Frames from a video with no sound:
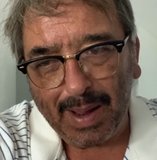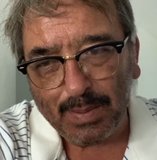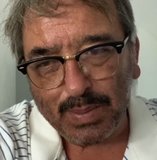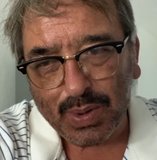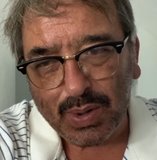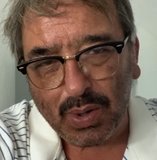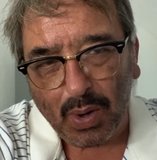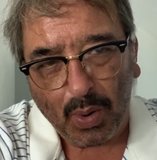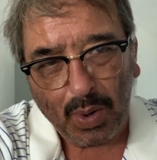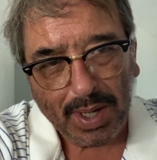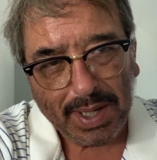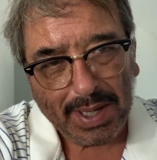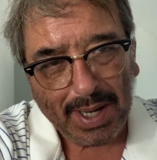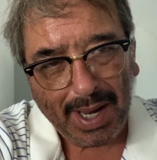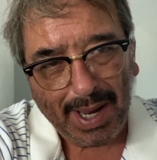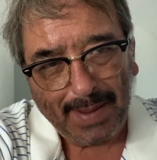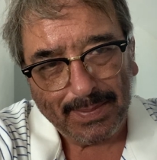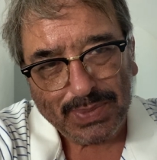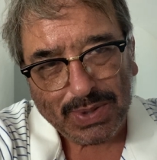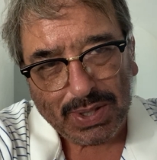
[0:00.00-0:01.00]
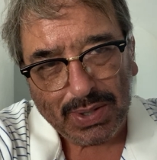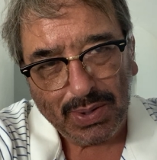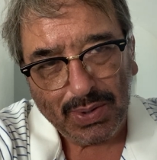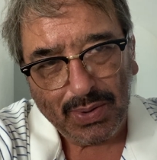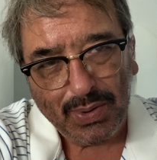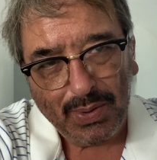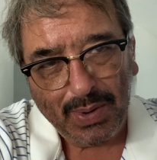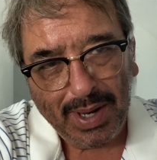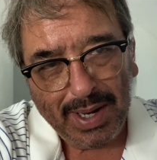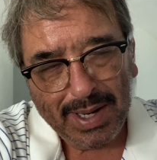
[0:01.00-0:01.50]
going up
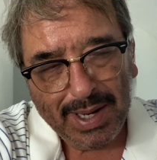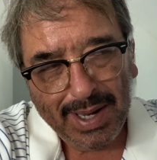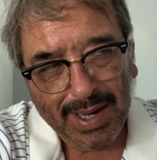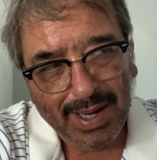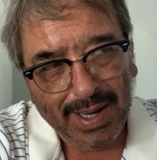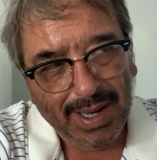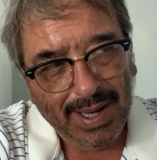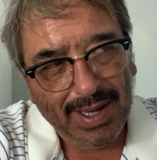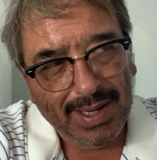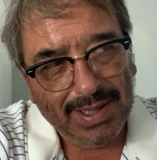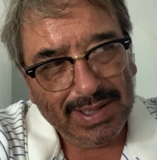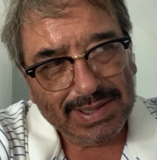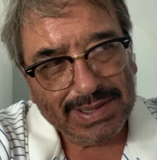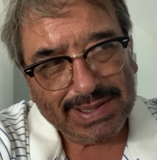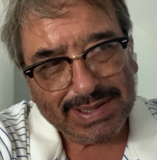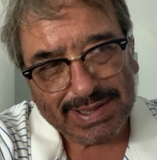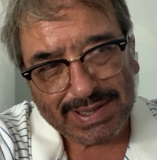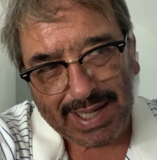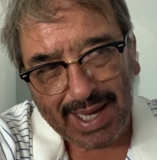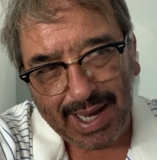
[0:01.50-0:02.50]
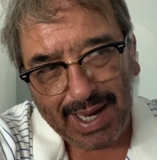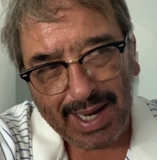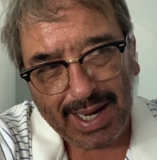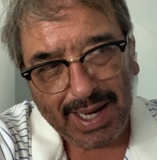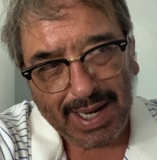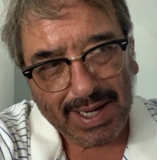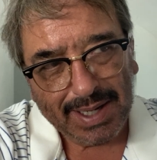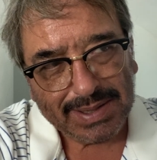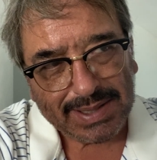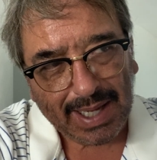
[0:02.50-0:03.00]
to,
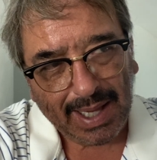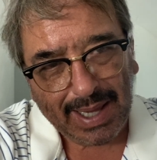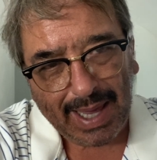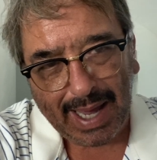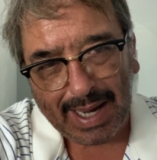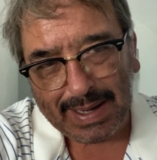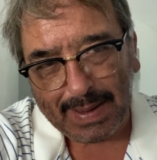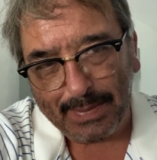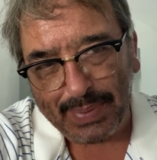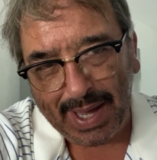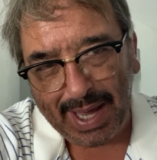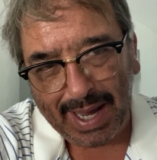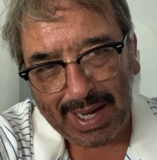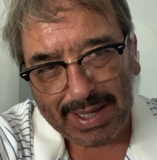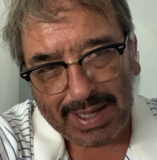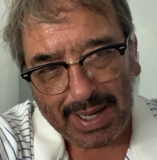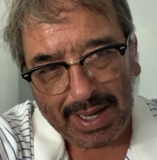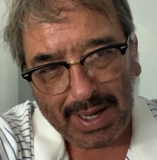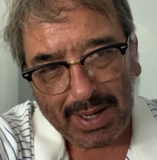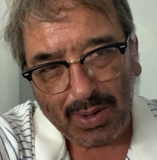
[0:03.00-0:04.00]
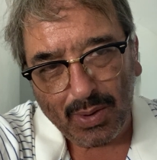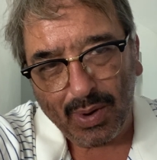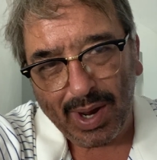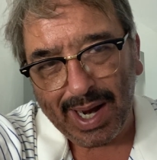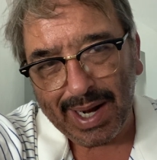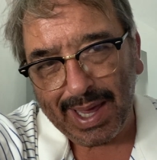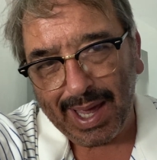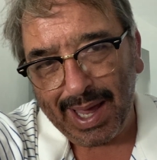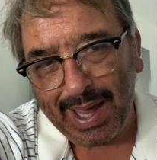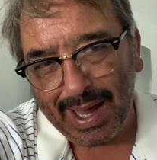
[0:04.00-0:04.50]
say, Tlaquepaque and
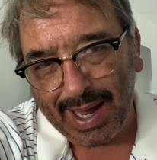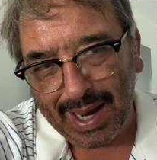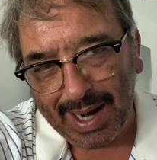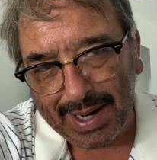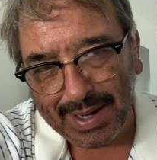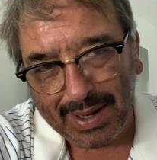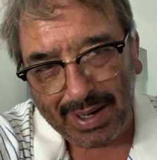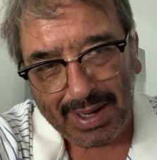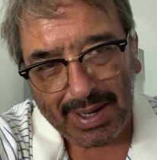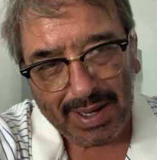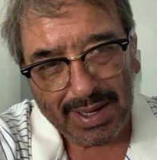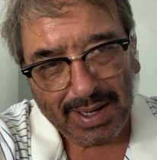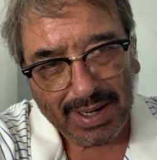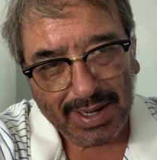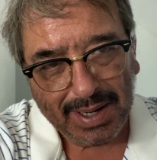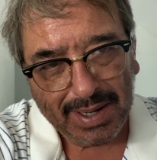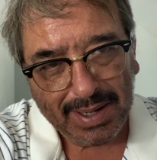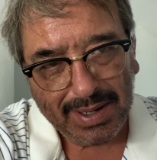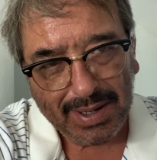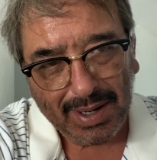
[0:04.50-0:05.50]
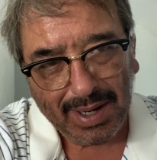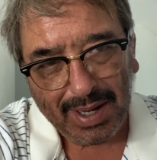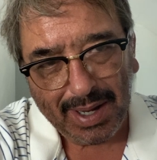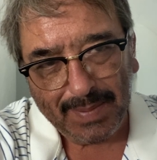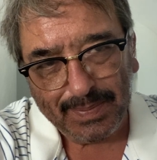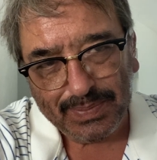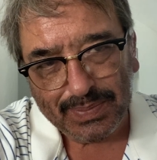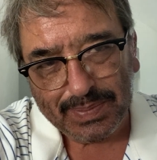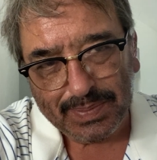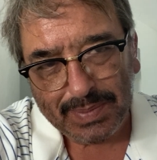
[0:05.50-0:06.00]
Guadalajara and
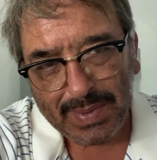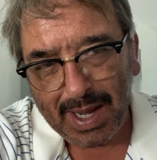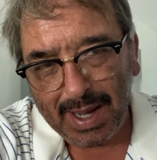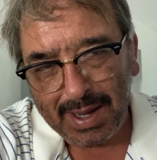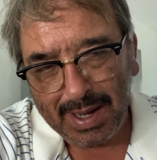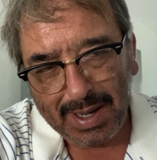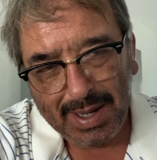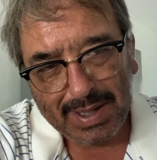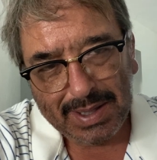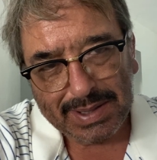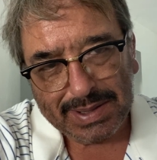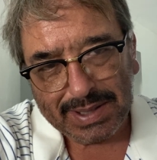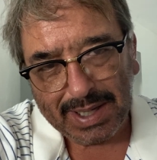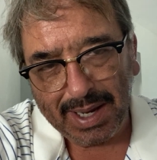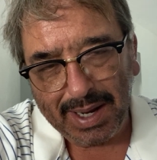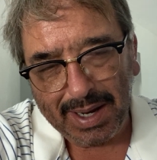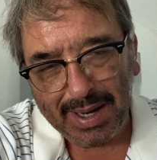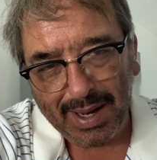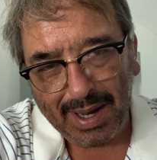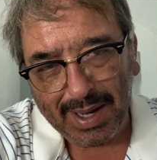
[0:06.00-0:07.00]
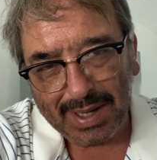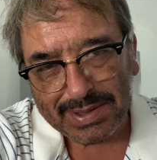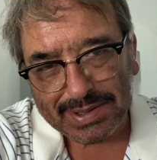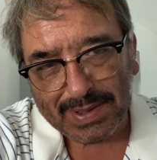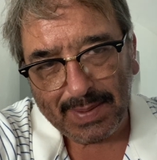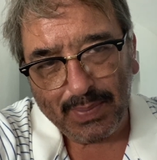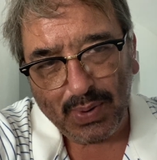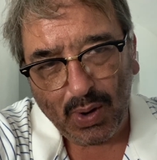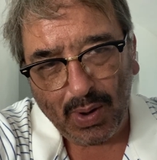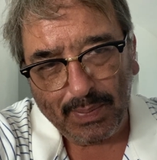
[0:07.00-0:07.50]

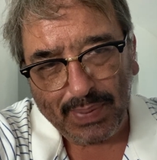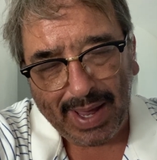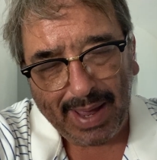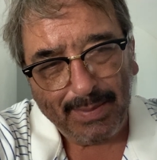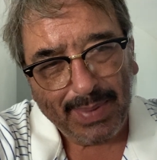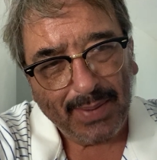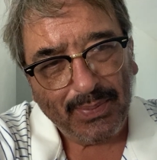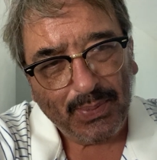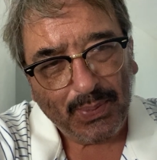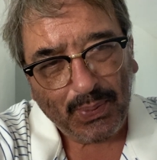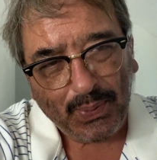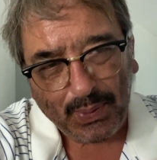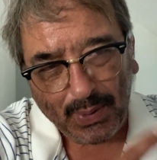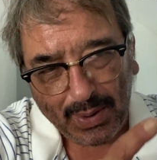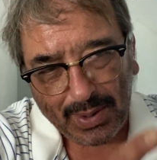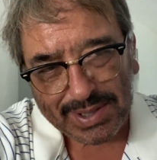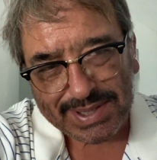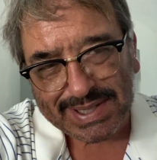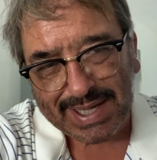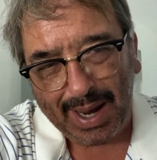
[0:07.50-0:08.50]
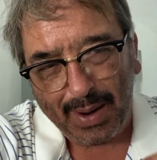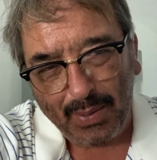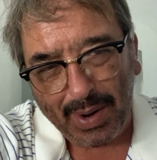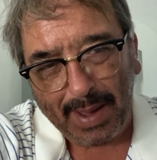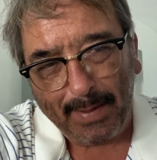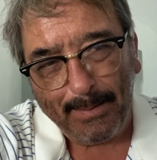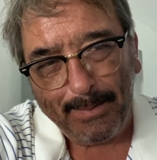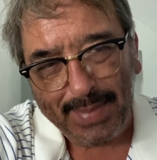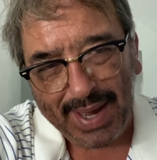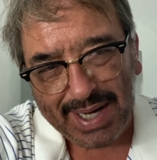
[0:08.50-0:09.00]
Zapopan. But first, I want
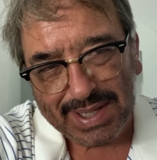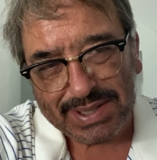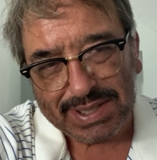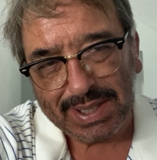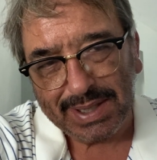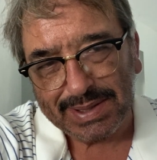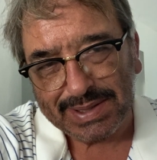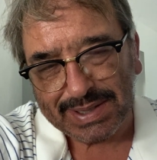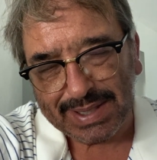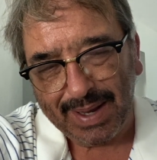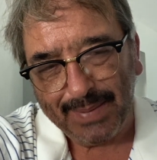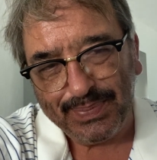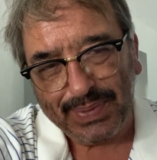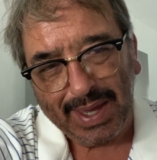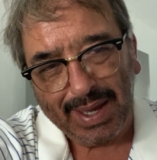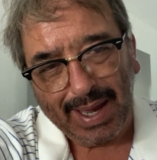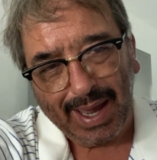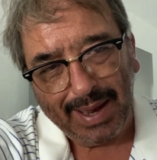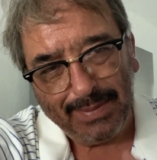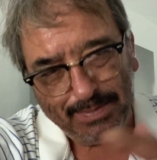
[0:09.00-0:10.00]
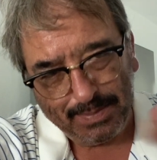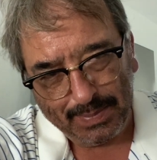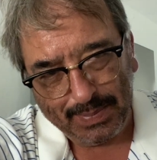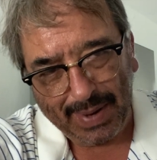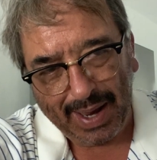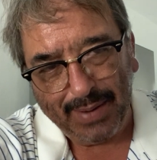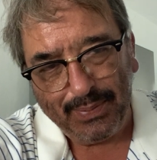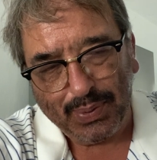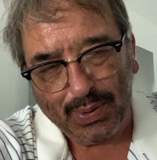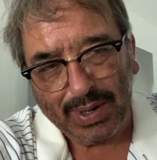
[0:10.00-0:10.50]
to mention something
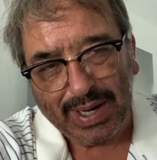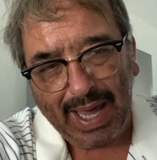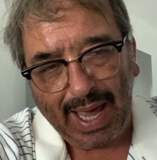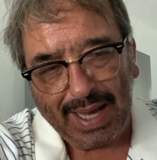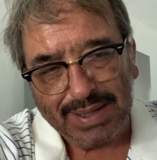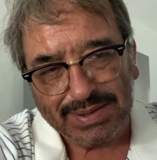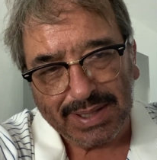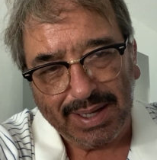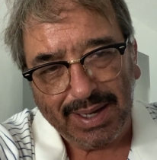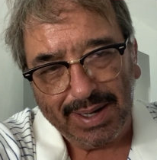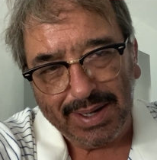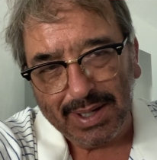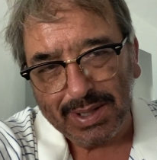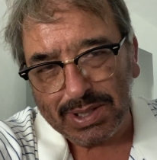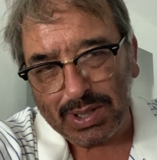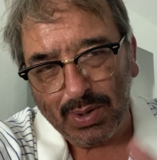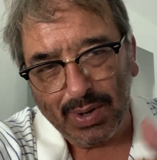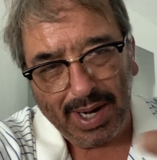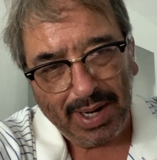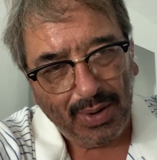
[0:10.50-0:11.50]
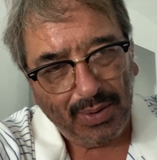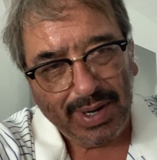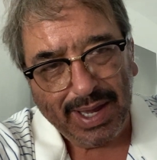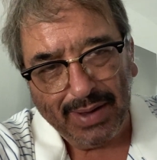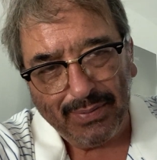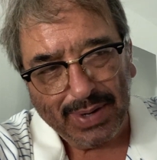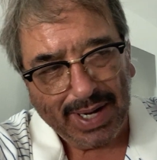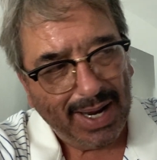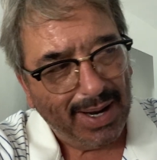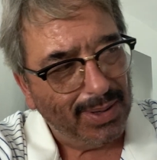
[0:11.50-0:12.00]
I forgot to get into. I don't
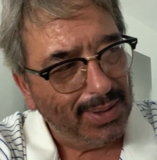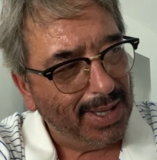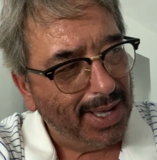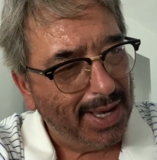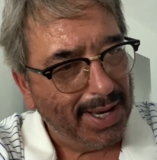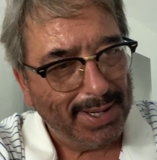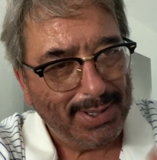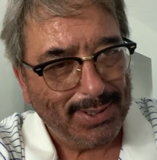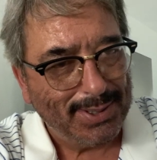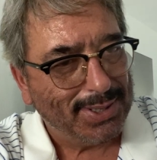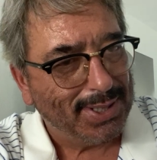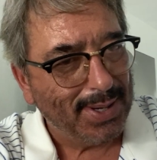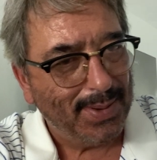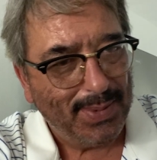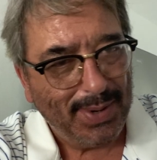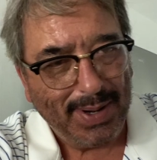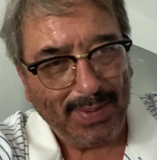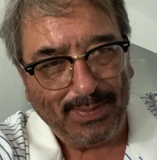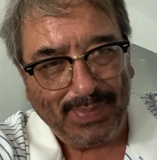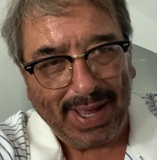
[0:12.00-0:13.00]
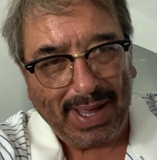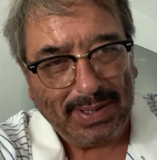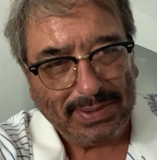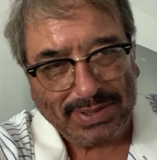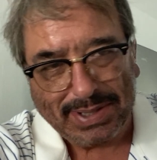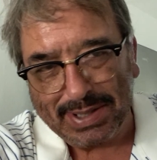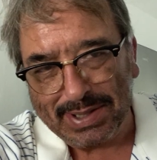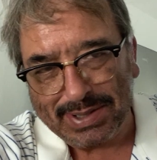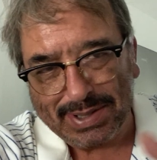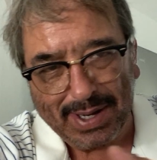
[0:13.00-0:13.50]
have an outline or someone to bounce
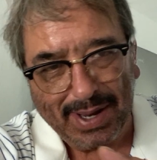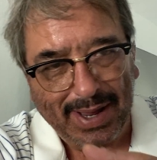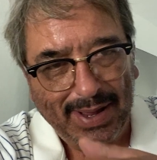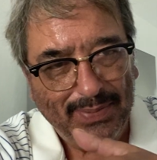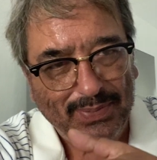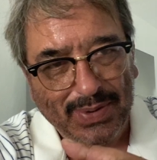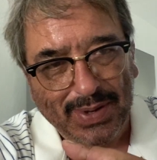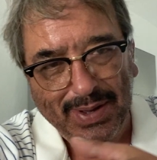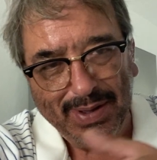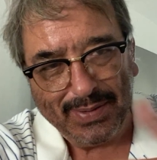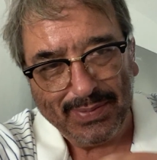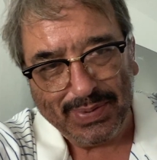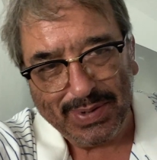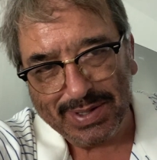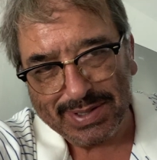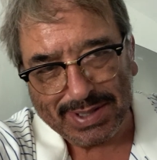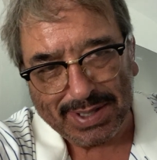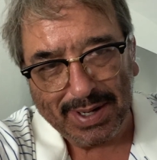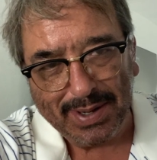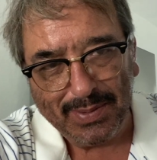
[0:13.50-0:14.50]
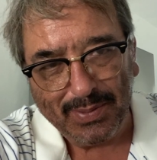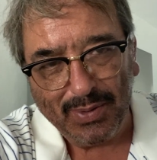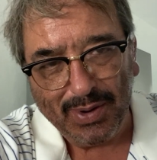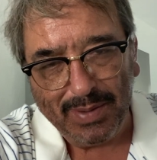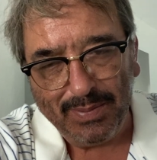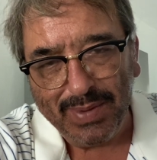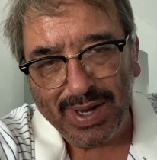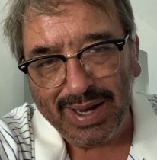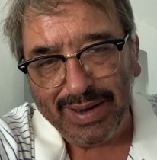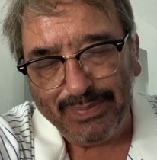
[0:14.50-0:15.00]
this off of sitting
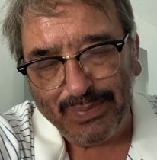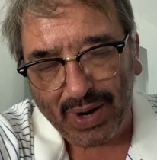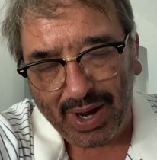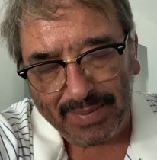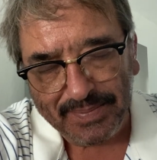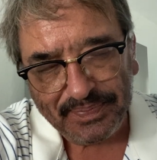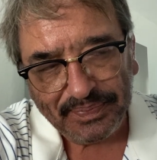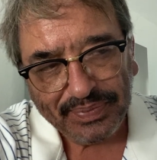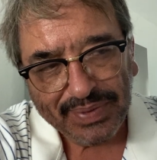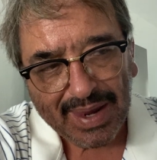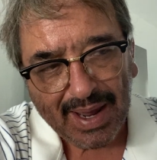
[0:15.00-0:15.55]
with me, but